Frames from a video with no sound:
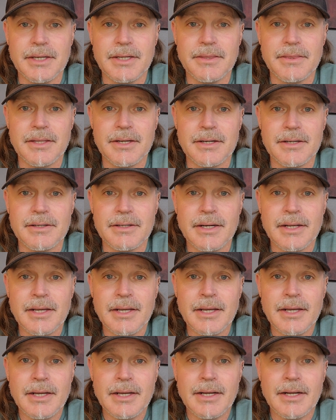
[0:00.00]
in there.
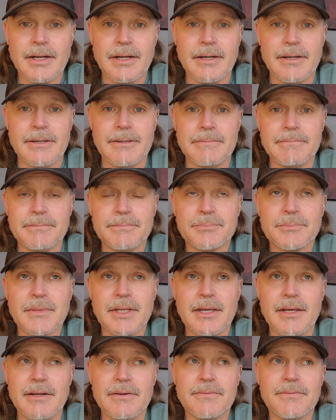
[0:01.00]

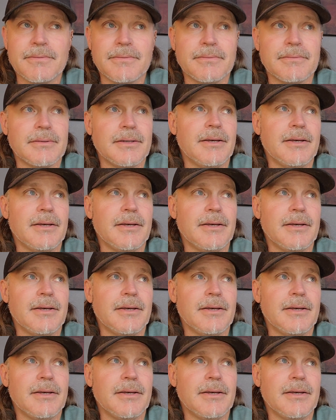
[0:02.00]
If